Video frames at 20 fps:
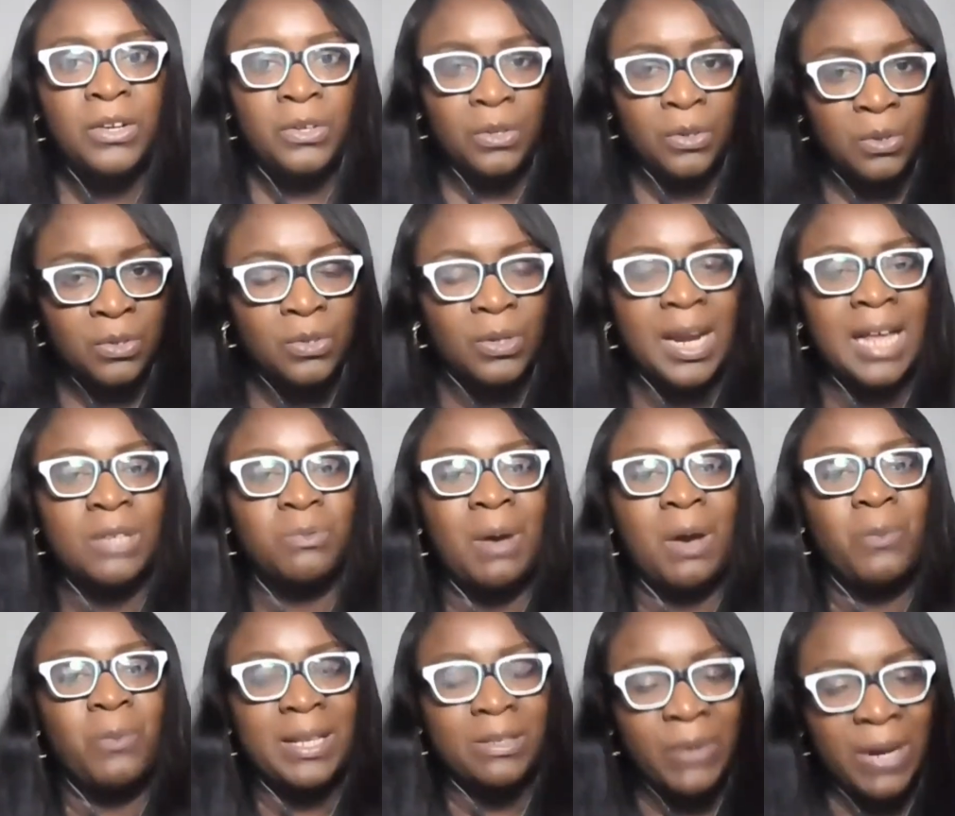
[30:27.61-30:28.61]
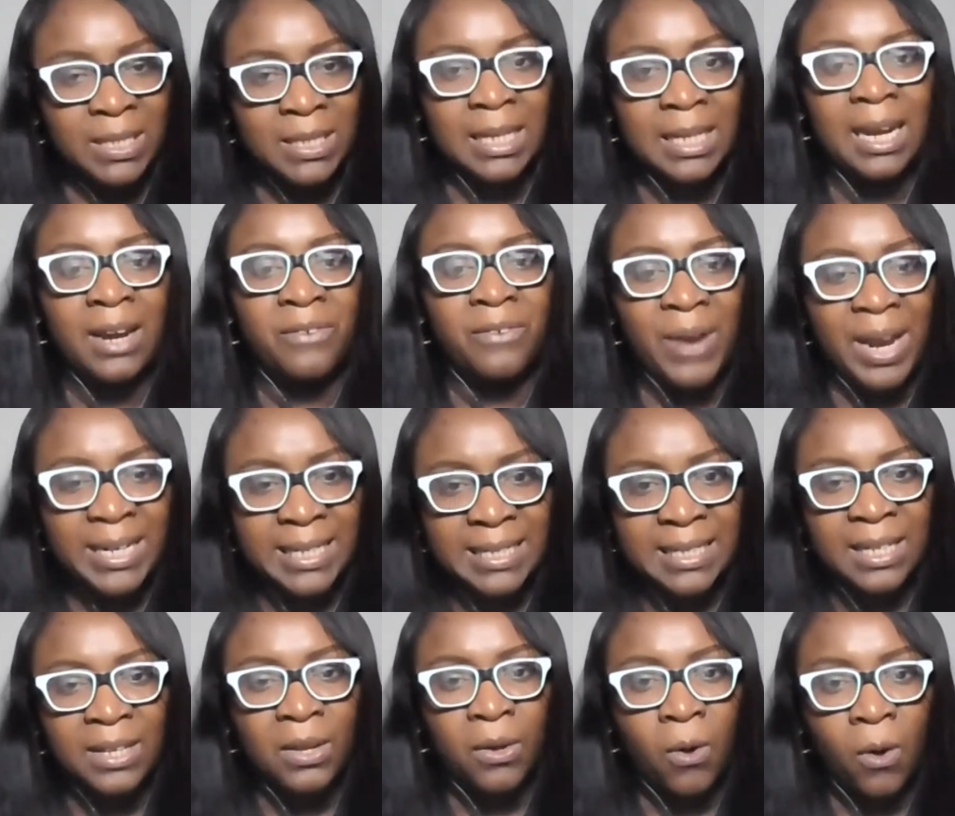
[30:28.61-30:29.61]
You know, so that's why we are trying to clarify this
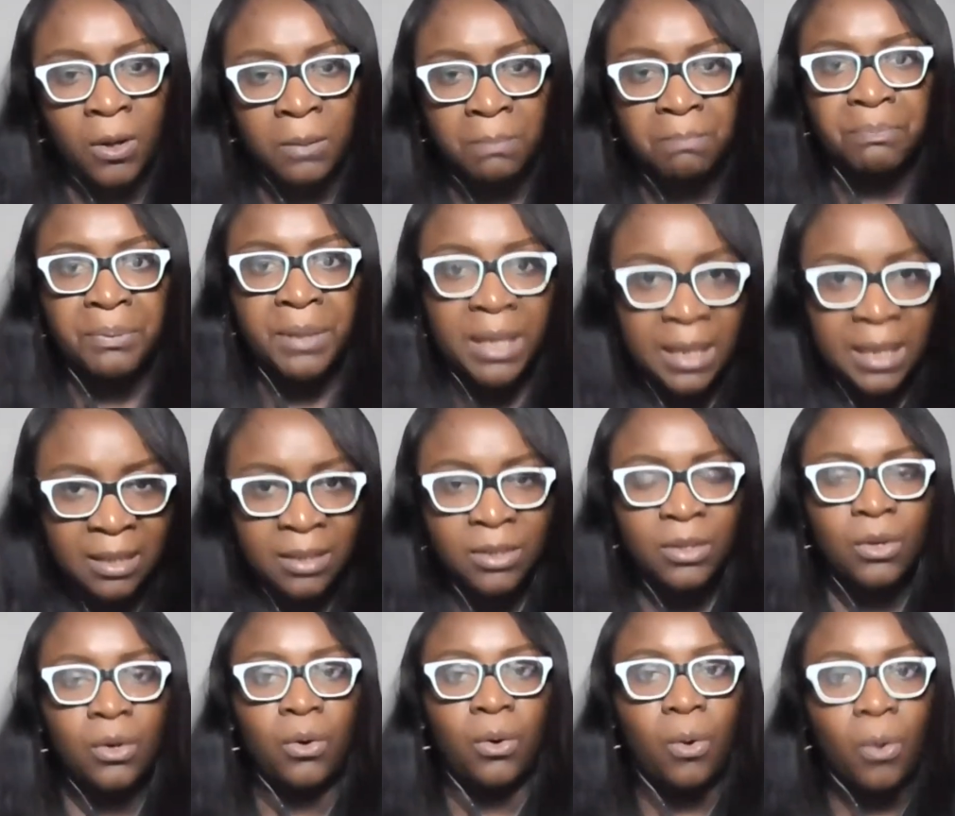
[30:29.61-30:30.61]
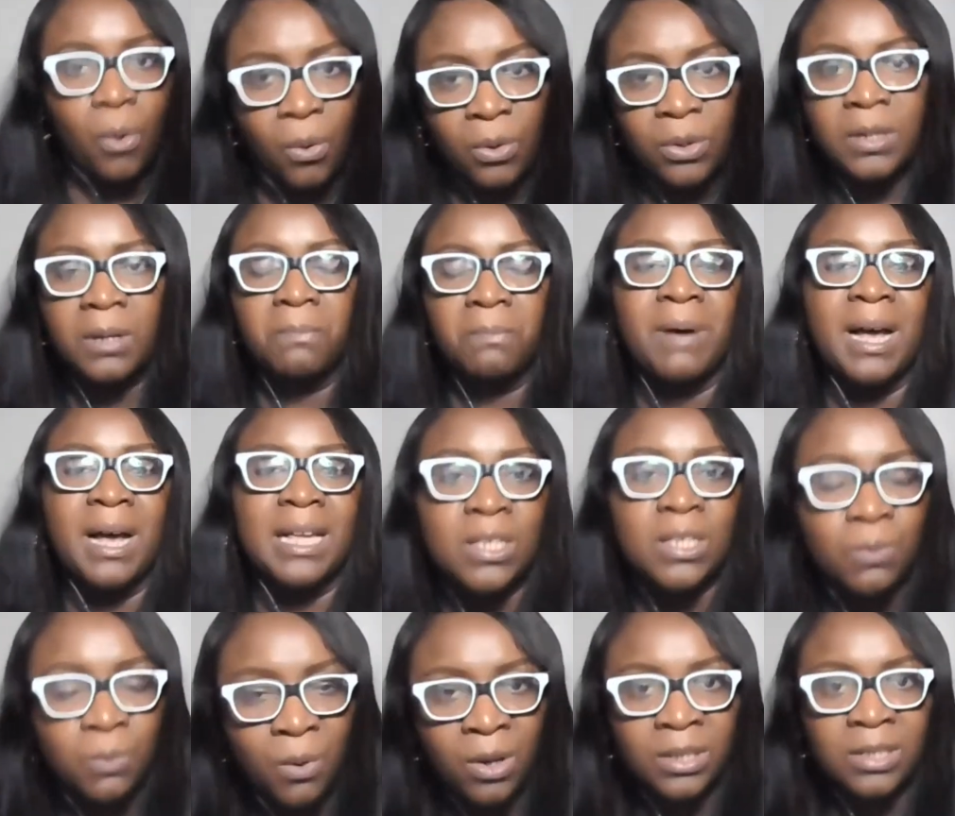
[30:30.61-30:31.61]
thing called PIN, code,
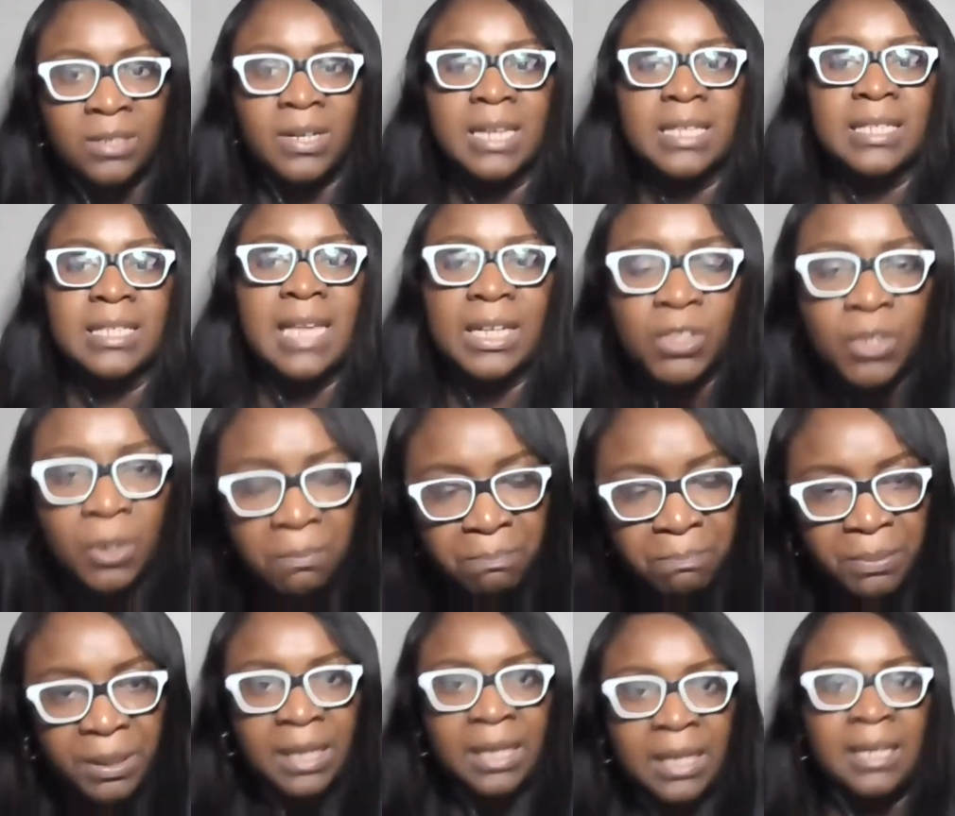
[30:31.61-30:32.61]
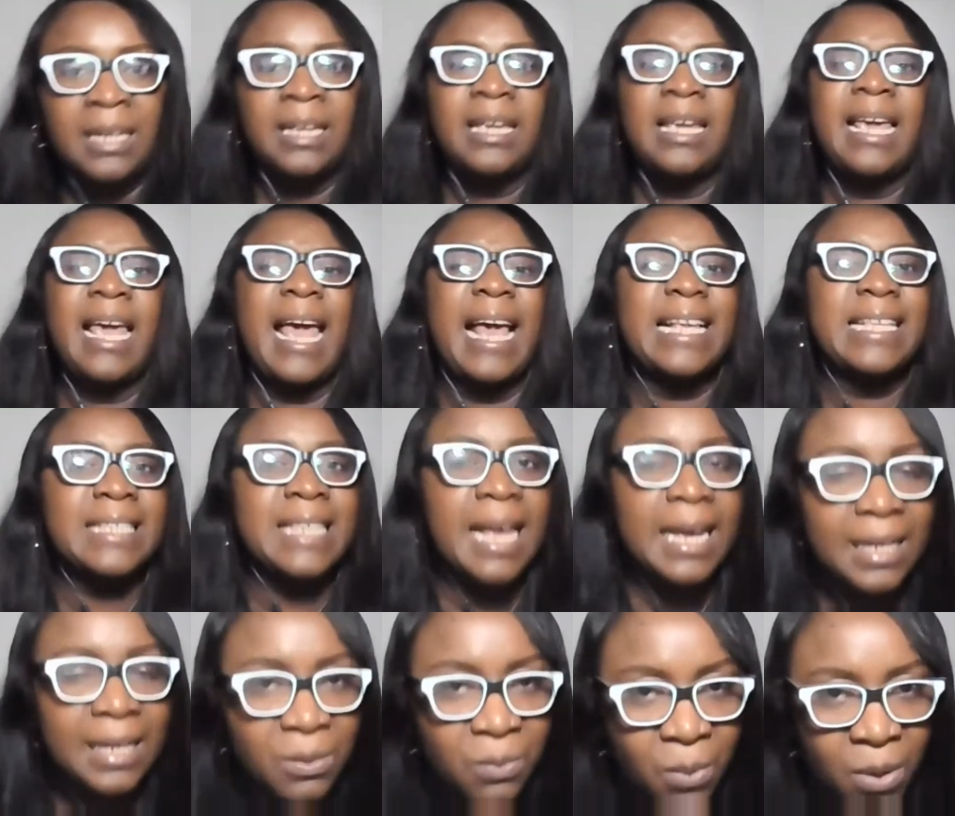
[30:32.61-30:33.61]
password, transaction PIN.
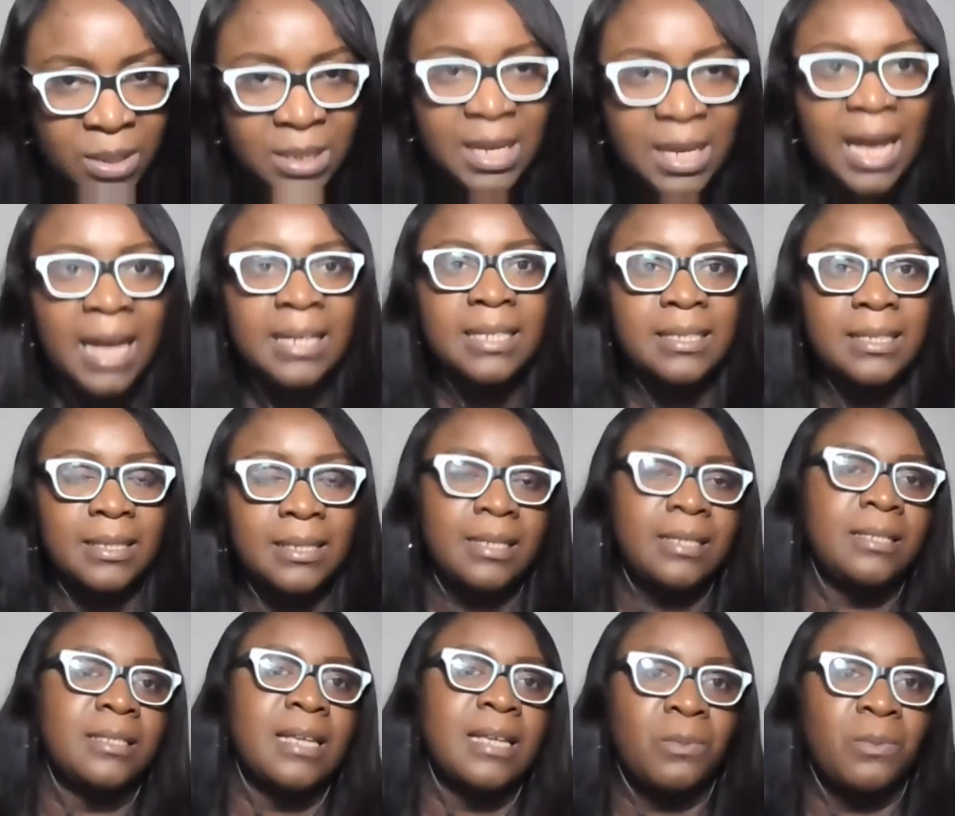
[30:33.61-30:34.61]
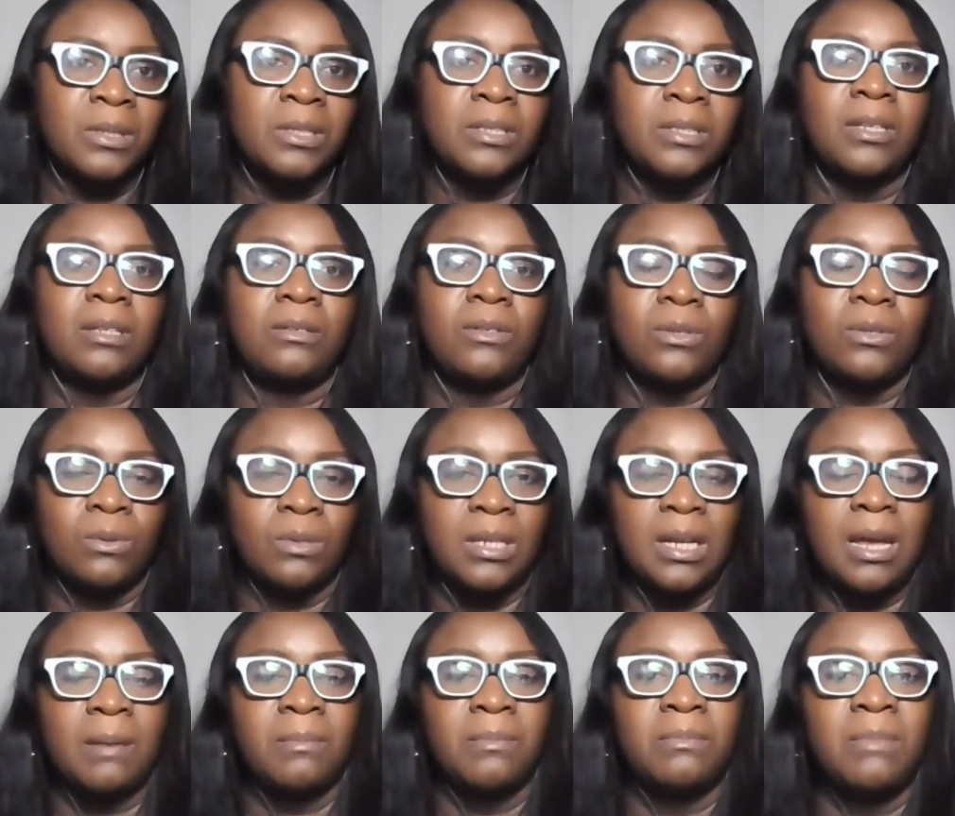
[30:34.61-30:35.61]
Exactly what are these things and what's it? So
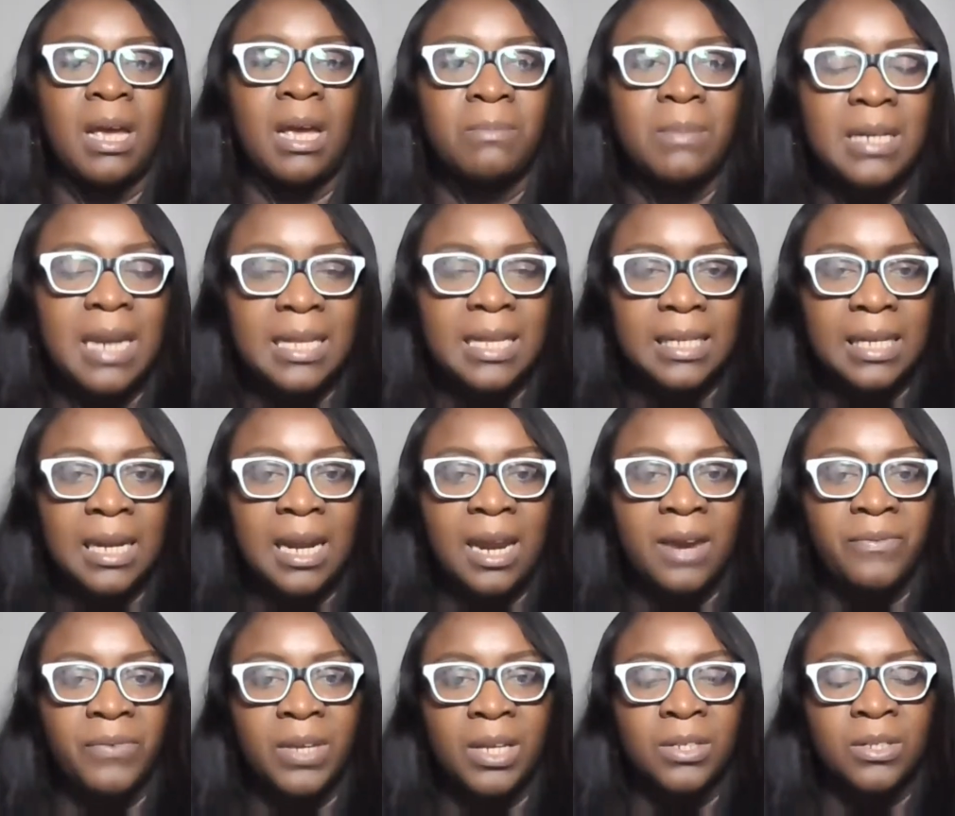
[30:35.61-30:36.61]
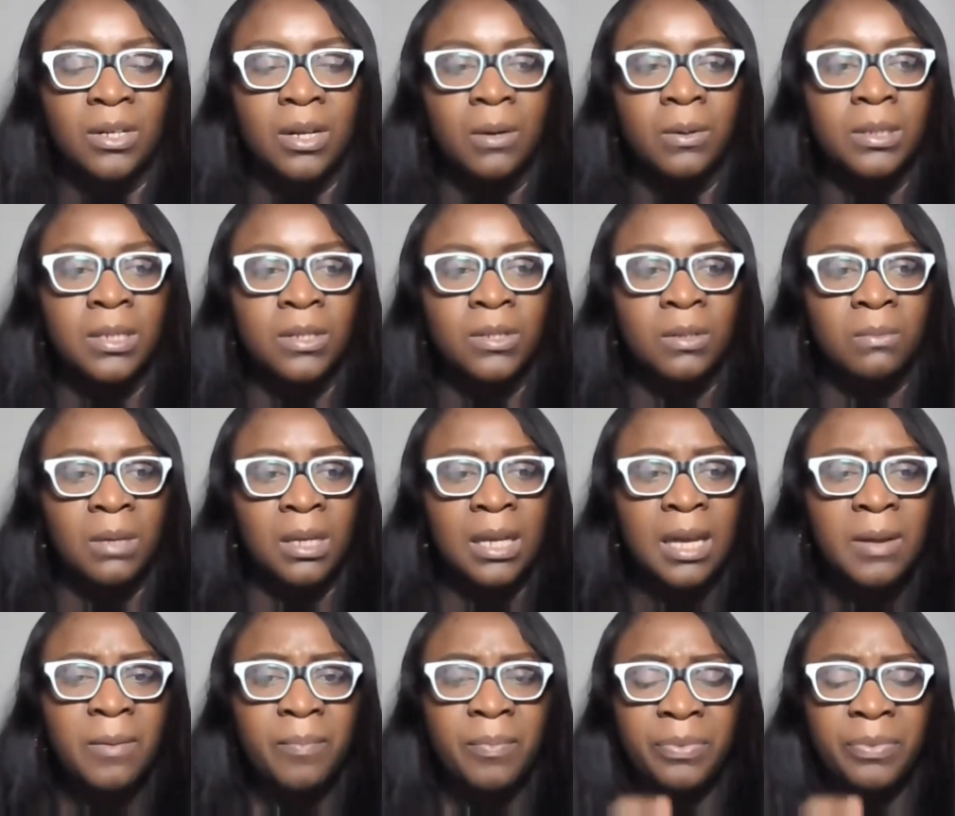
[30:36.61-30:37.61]
and that's a clarification I wanted to make.